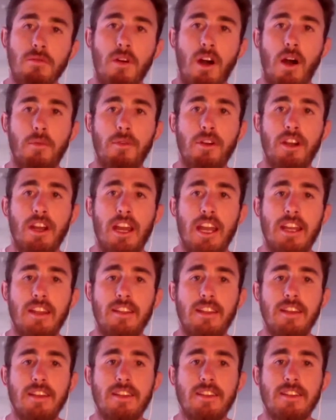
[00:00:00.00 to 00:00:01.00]
I'm going to eat
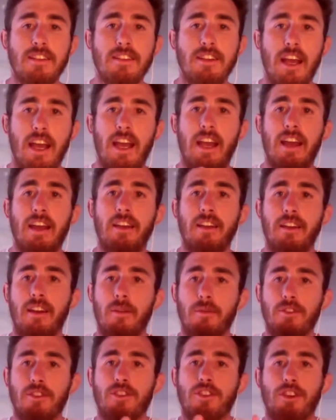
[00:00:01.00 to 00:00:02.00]
this, and
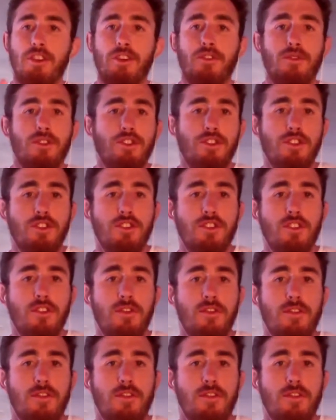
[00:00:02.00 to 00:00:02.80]
I'm just going to reduce